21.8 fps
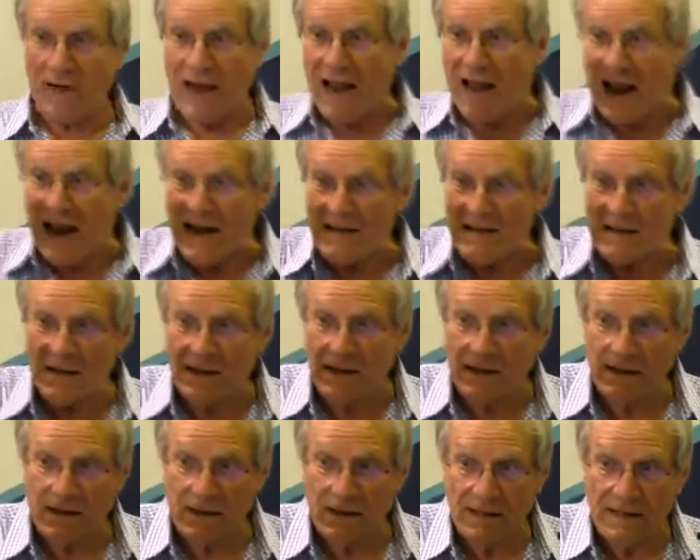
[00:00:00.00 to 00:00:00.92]
and
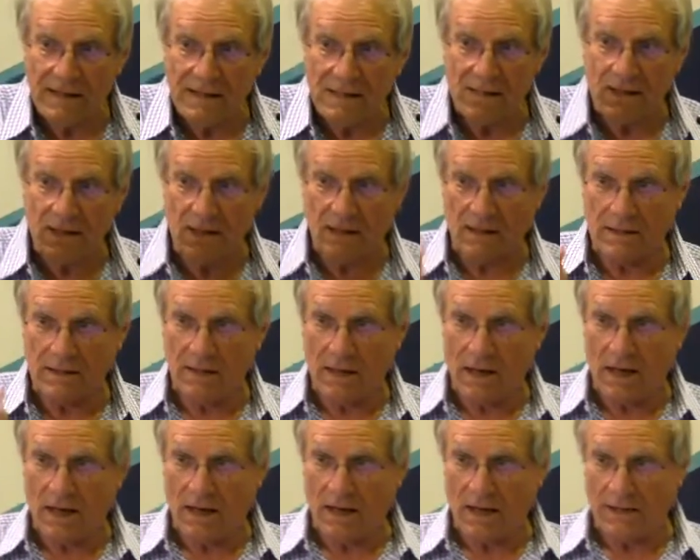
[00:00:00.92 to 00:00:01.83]
it is a
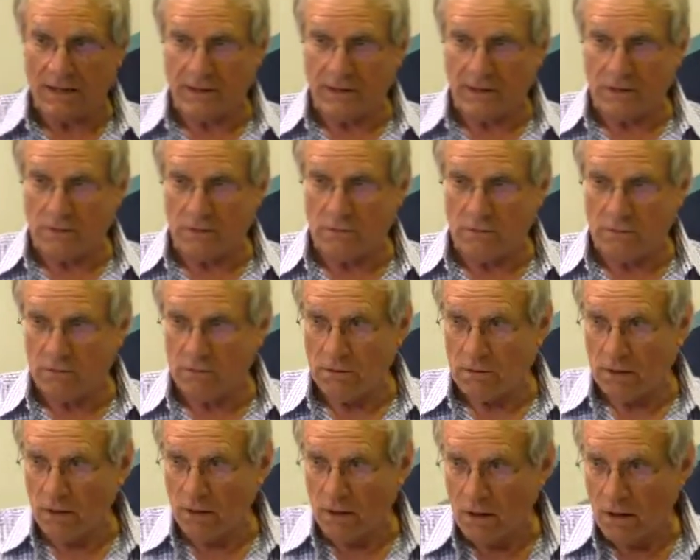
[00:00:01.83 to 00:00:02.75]
dialectical
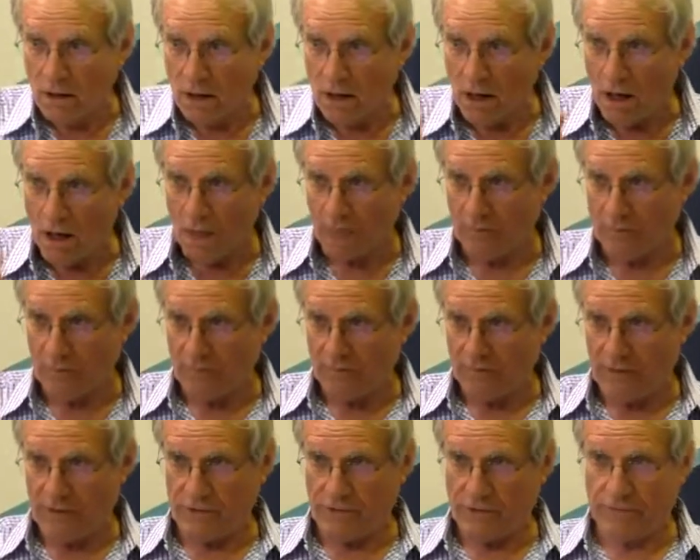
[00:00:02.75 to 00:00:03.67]

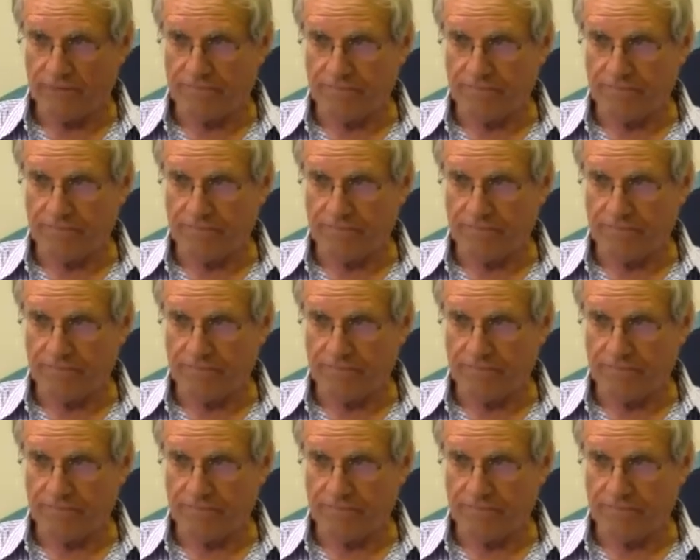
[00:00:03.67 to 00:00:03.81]
observation.